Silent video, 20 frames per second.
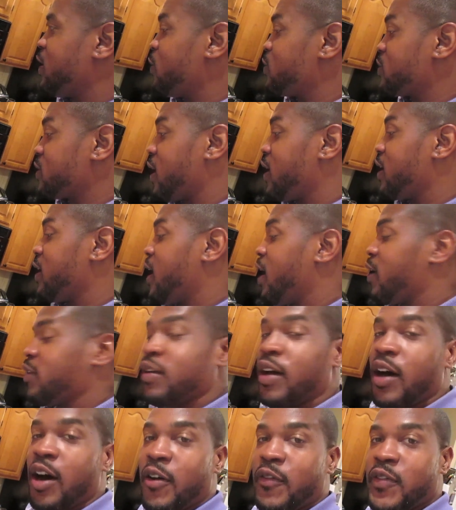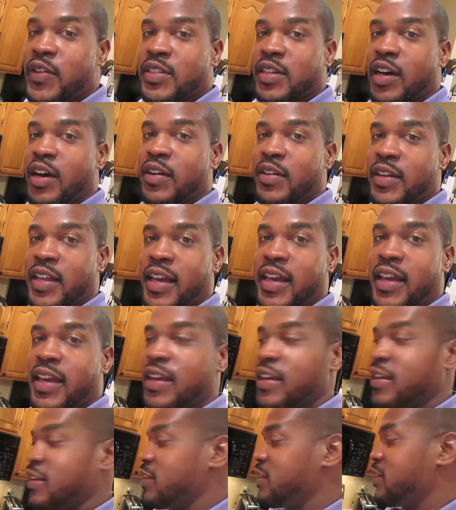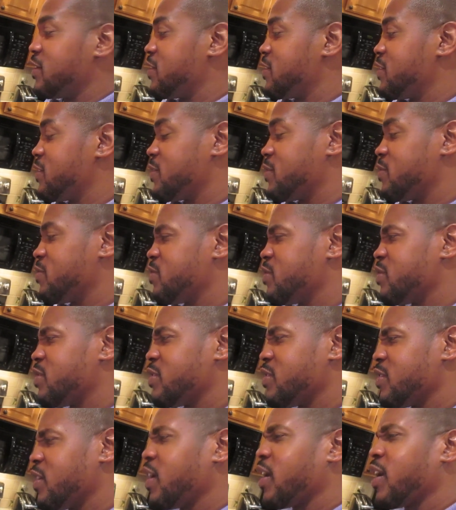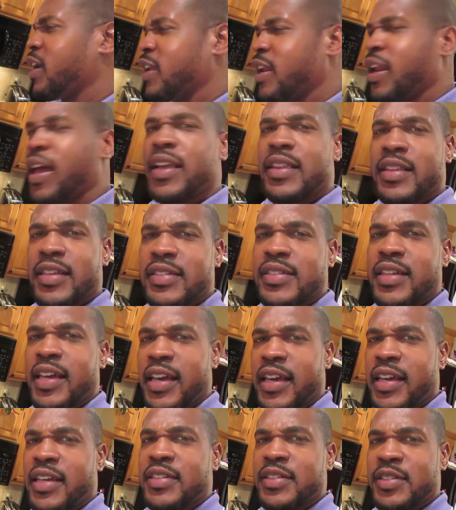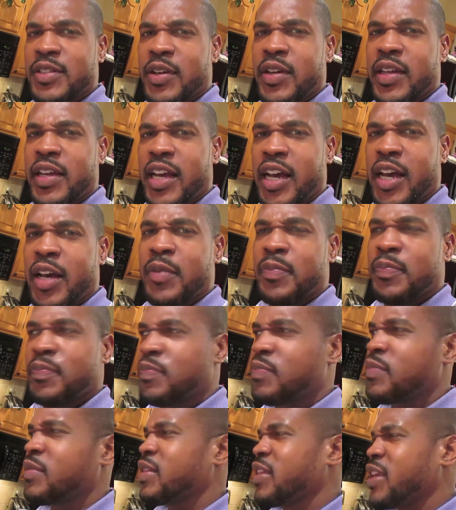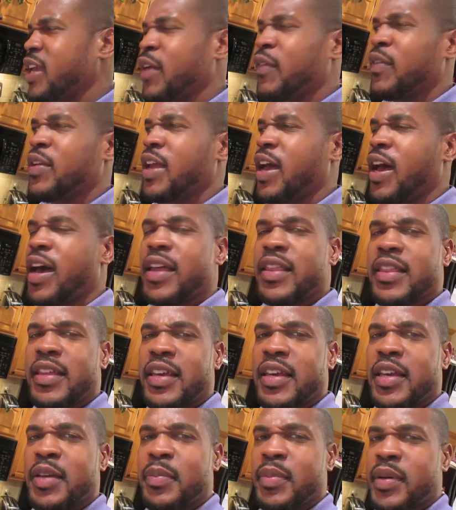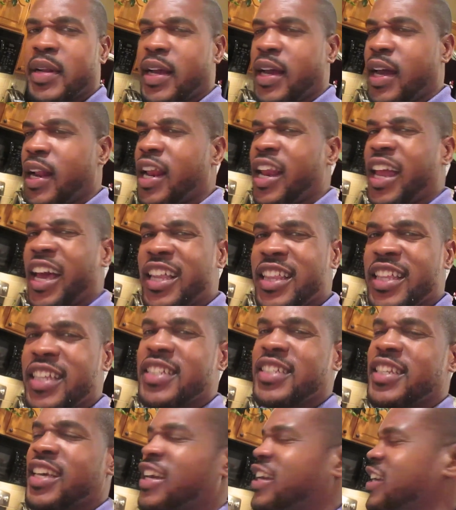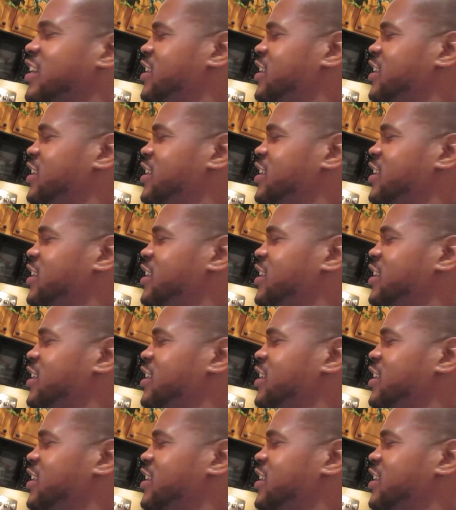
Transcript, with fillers: I was kind of out of the office all day, and I kind of like these days. You know, they come every now and then, but I kind of like these days.